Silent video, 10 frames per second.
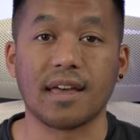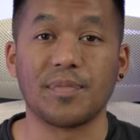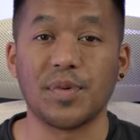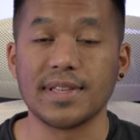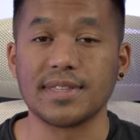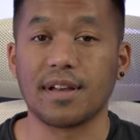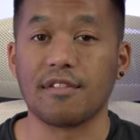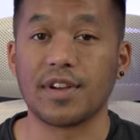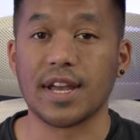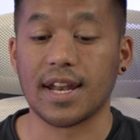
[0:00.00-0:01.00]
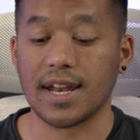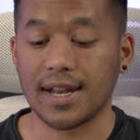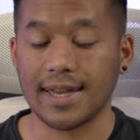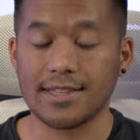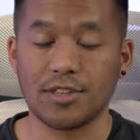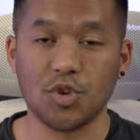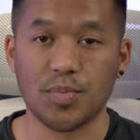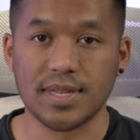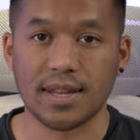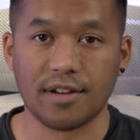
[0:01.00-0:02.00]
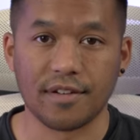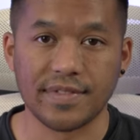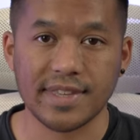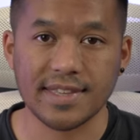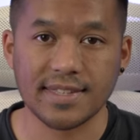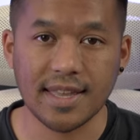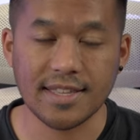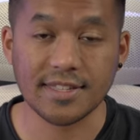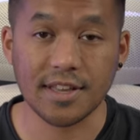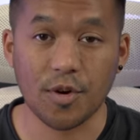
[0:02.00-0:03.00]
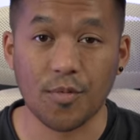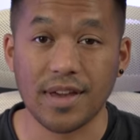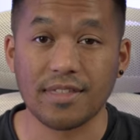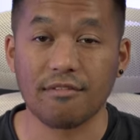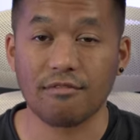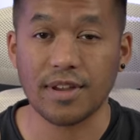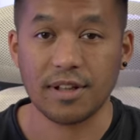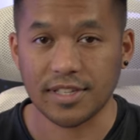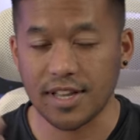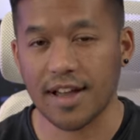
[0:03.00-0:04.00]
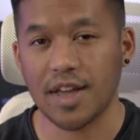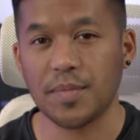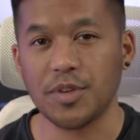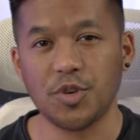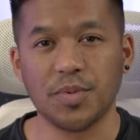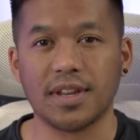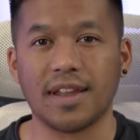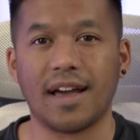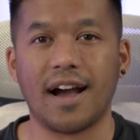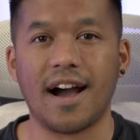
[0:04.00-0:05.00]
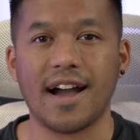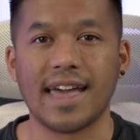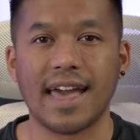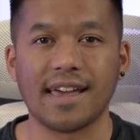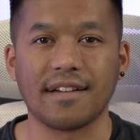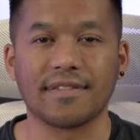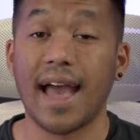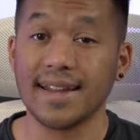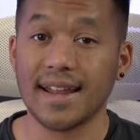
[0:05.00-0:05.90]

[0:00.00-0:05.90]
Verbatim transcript: AF points covering 92% of the sensor with real-time human eye AF and